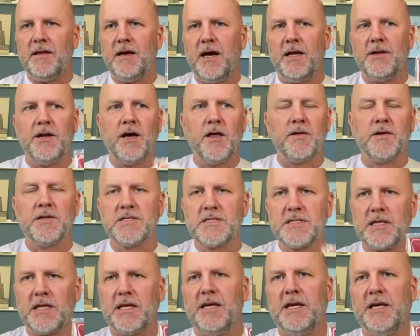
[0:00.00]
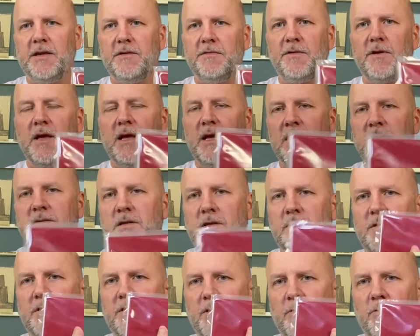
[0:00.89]
another sleeve so
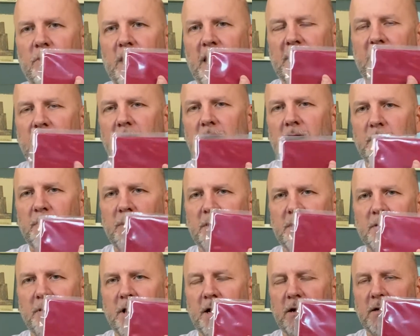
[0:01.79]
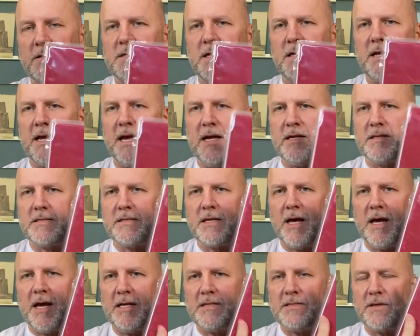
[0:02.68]
that I put the records on the
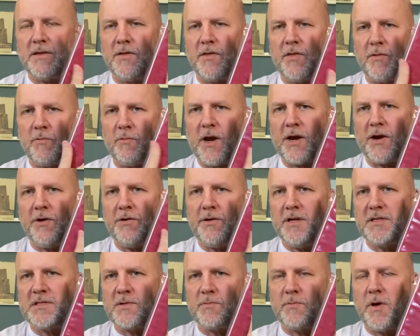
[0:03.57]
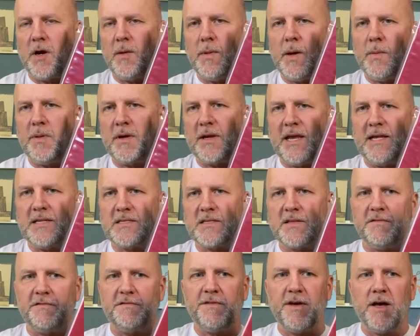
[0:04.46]
outside so that the record doesn't rub up against
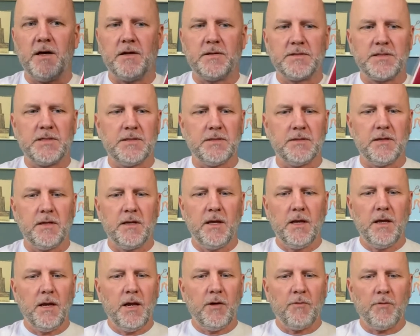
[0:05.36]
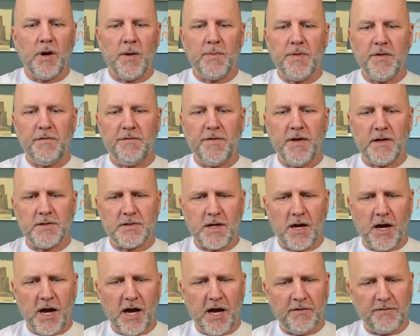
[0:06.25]
the felt and rub the felt
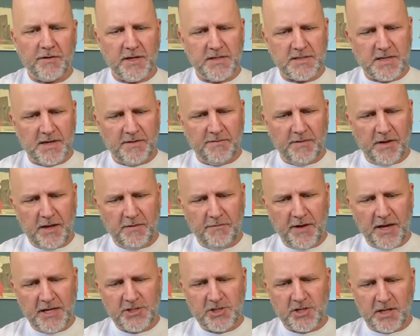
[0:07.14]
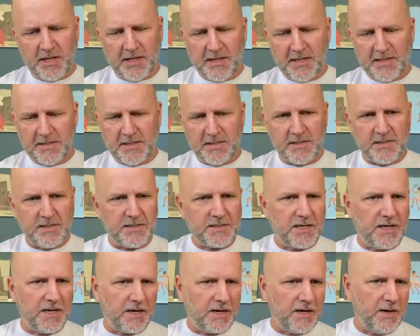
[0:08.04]
off, because eventually this is just
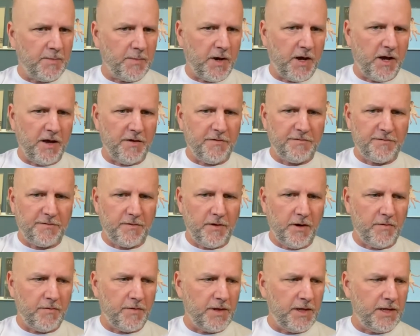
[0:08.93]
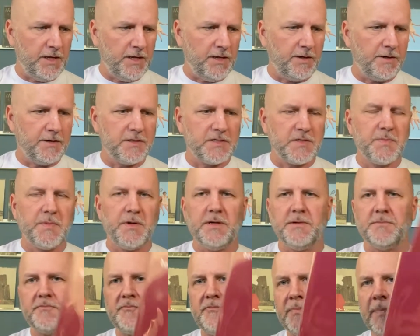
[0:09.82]
going to come off over the years. But
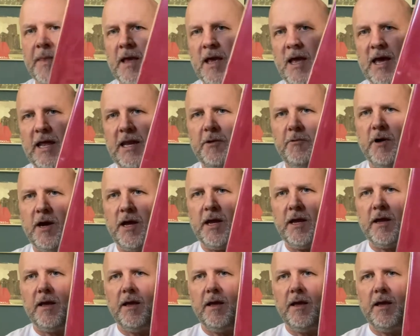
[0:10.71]
anyway,